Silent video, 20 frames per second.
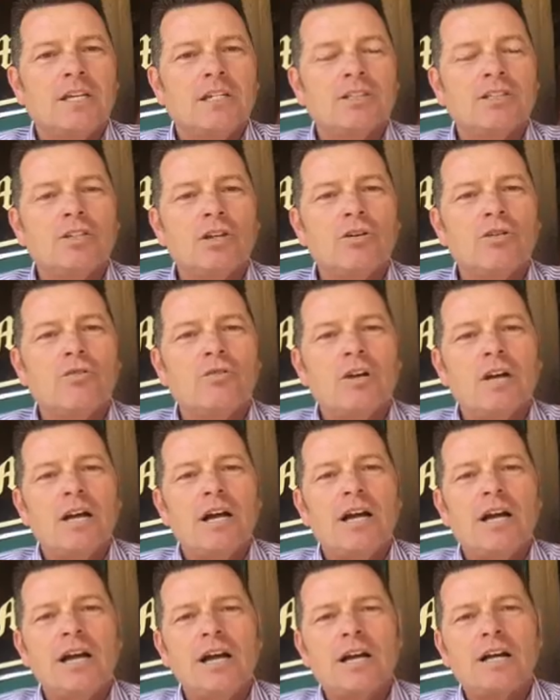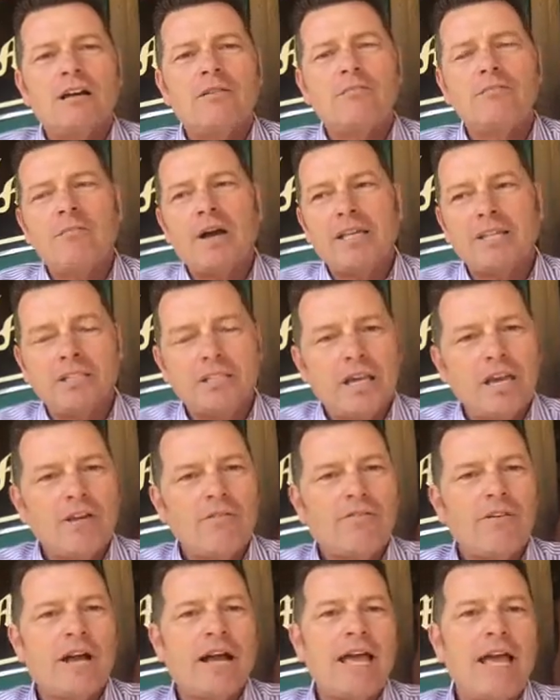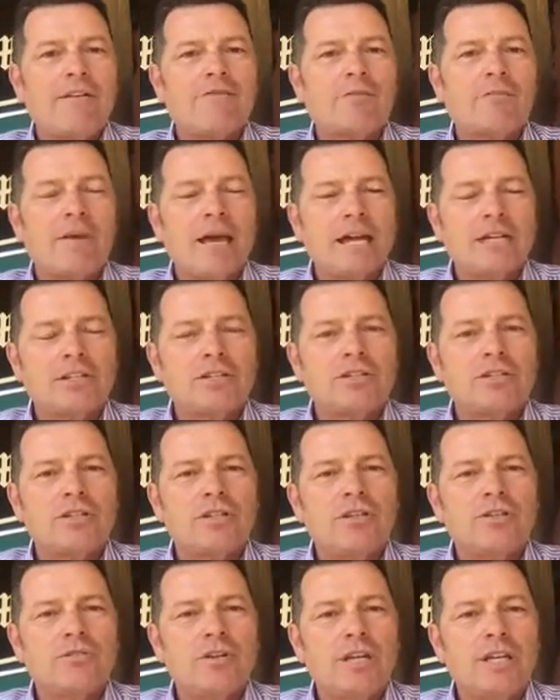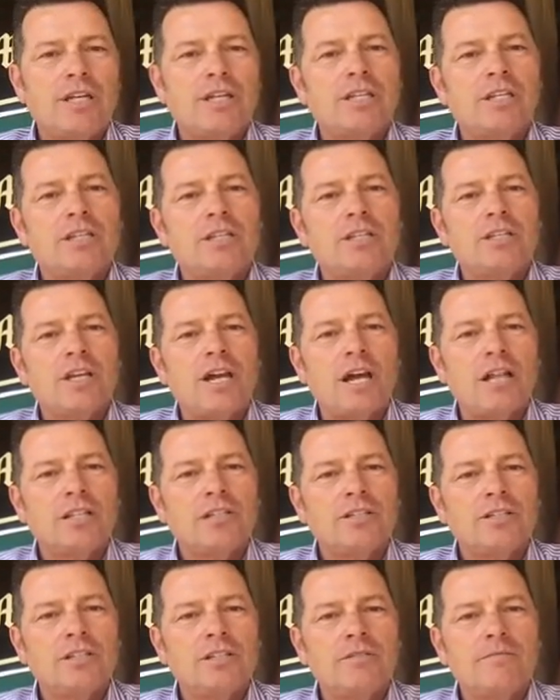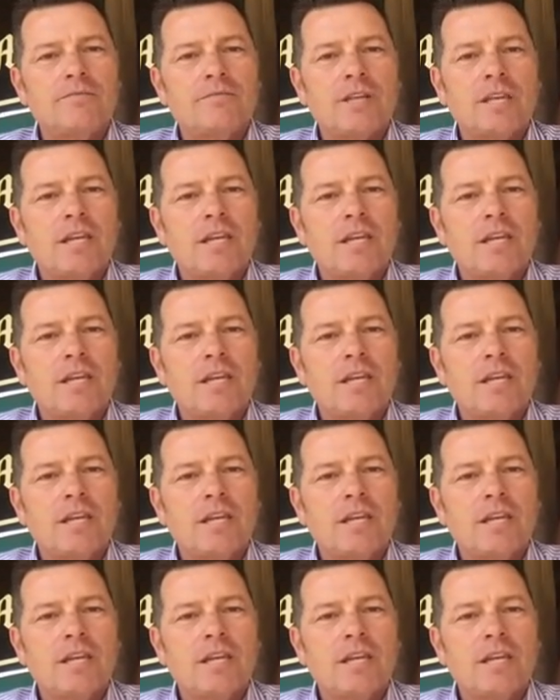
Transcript: So myself, I have a bachelor's degree in kinesiology.